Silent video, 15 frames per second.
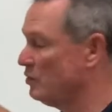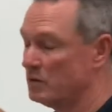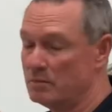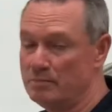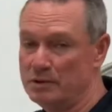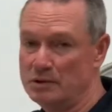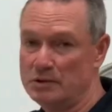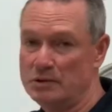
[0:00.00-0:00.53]
or
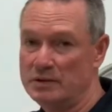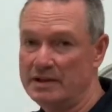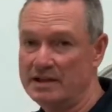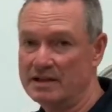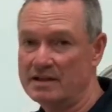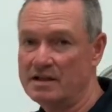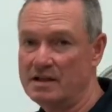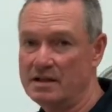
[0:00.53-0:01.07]
blue
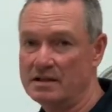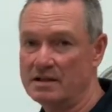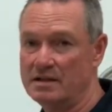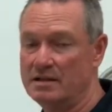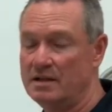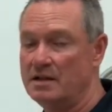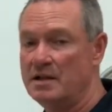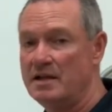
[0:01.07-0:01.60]
in color.
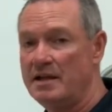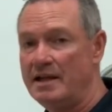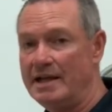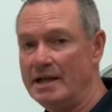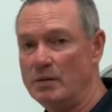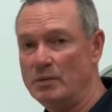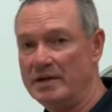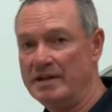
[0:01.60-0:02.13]

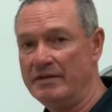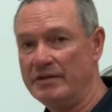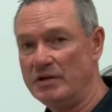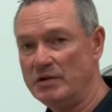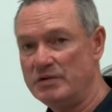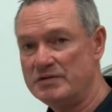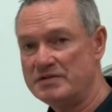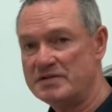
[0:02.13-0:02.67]
And when
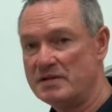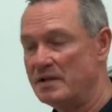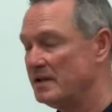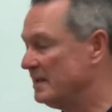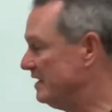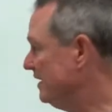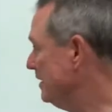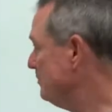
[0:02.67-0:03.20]
those
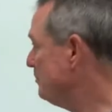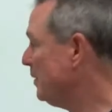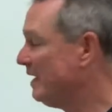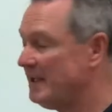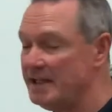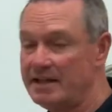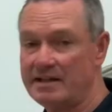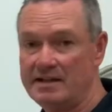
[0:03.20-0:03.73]
get
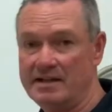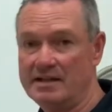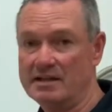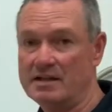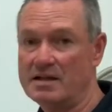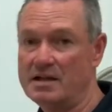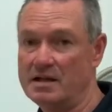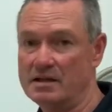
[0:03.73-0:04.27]
pink in
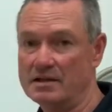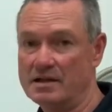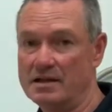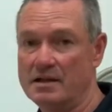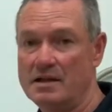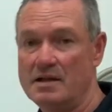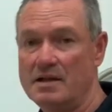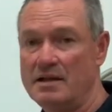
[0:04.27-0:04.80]
color,
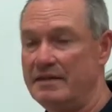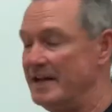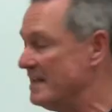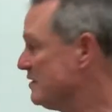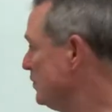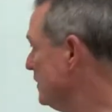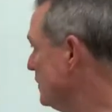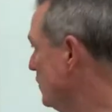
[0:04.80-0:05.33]

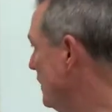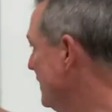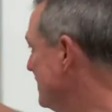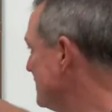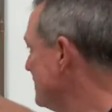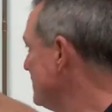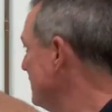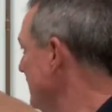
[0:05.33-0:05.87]
that's when you want
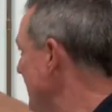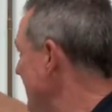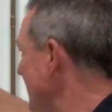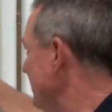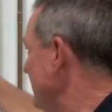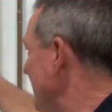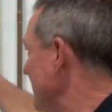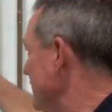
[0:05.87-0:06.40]
to
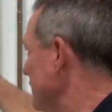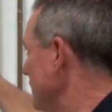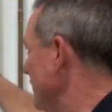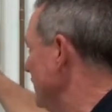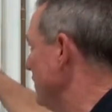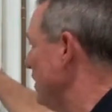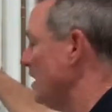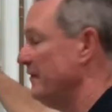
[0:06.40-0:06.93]
slide that
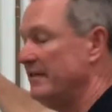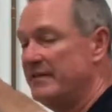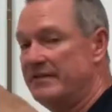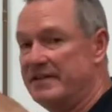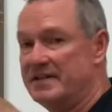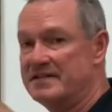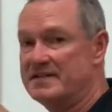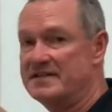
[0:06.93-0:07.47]
unit off of
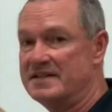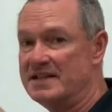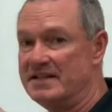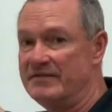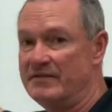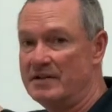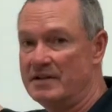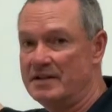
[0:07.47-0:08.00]
the
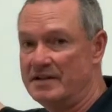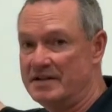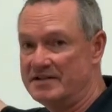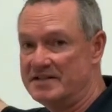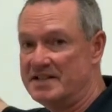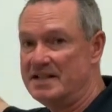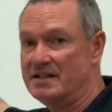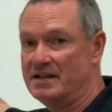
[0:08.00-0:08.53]
C
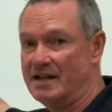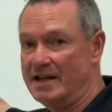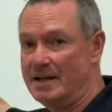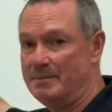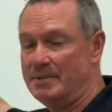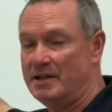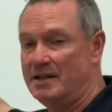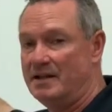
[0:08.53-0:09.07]

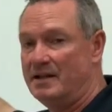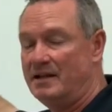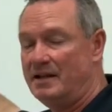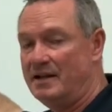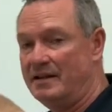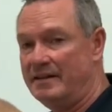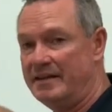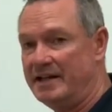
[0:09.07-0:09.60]
clamp.
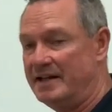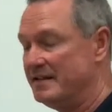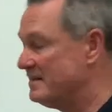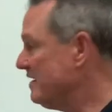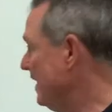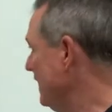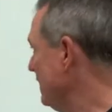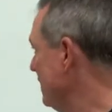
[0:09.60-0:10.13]
And then
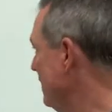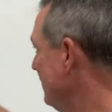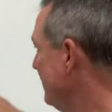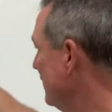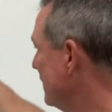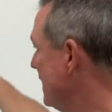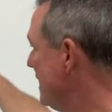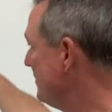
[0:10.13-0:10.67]
take off
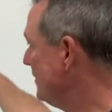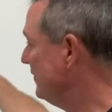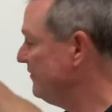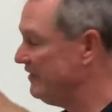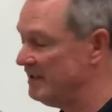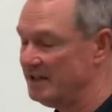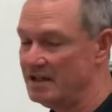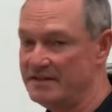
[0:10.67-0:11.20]
the copper
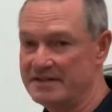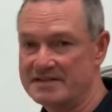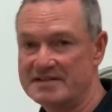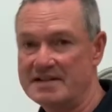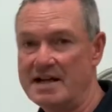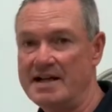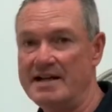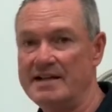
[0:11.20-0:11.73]
fitting on the
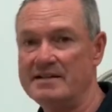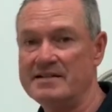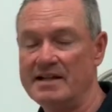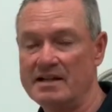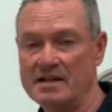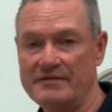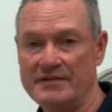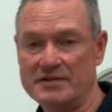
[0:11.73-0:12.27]
side,
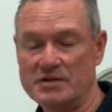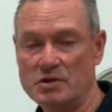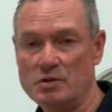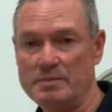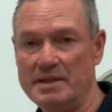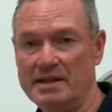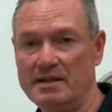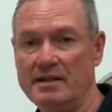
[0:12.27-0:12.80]
take off the
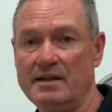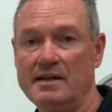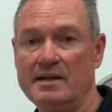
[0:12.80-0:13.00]
tubing,